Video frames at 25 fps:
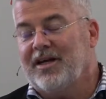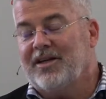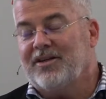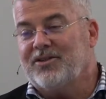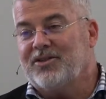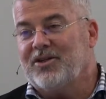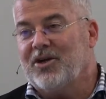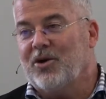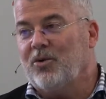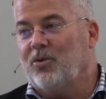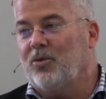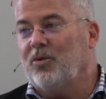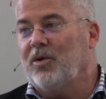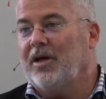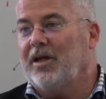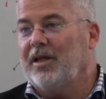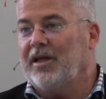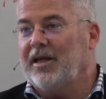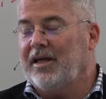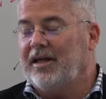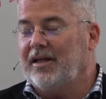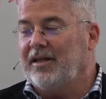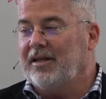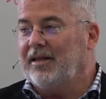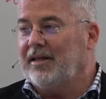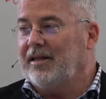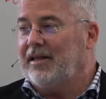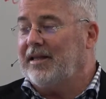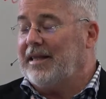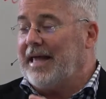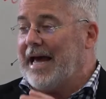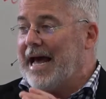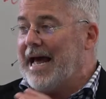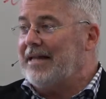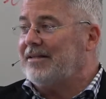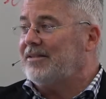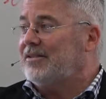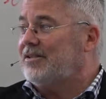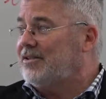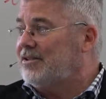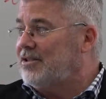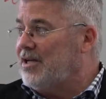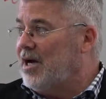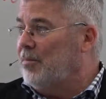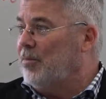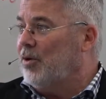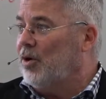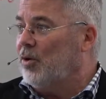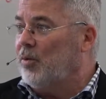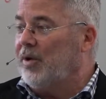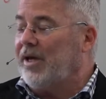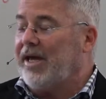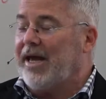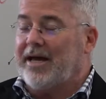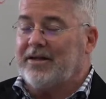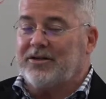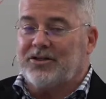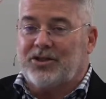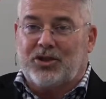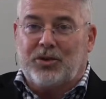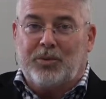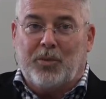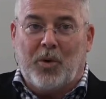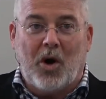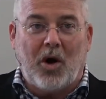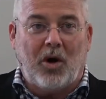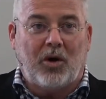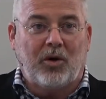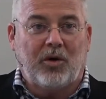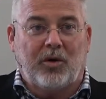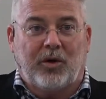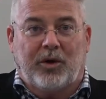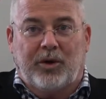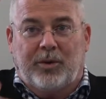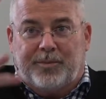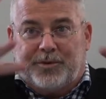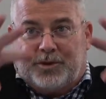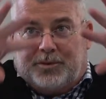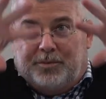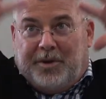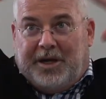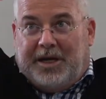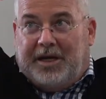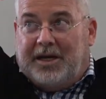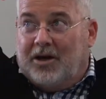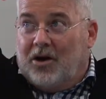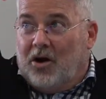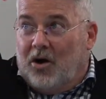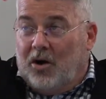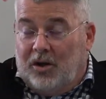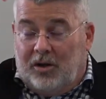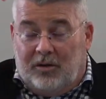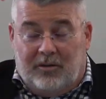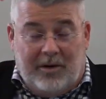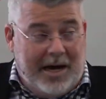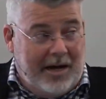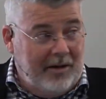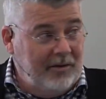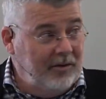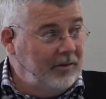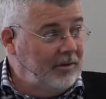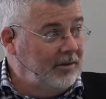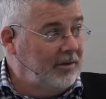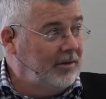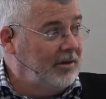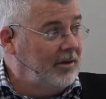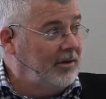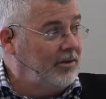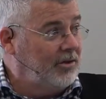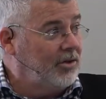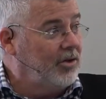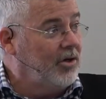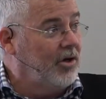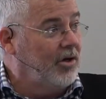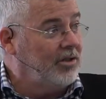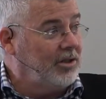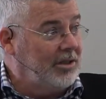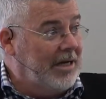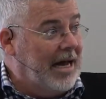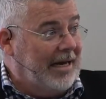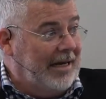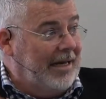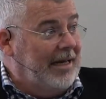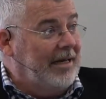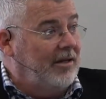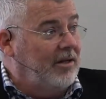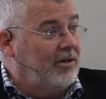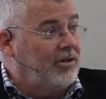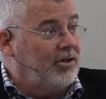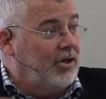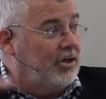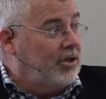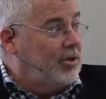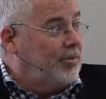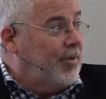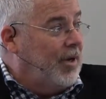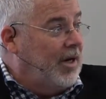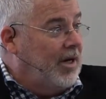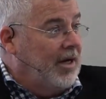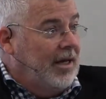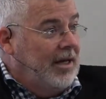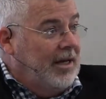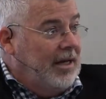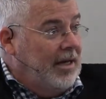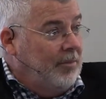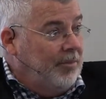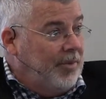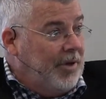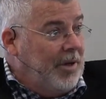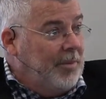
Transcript: So that summer, we had small groups meeting all around the church, not in the church, but in